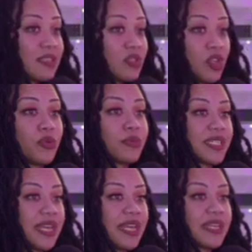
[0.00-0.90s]
You get what I'm
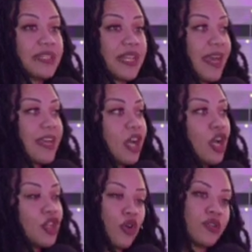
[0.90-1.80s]
saying? Like
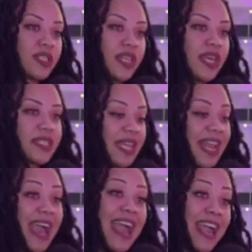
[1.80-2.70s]
those things,
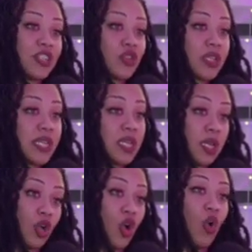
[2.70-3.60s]
and I actually
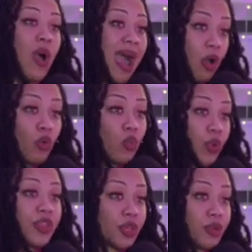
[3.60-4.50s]
go out
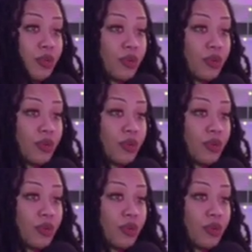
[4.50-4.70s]
with you.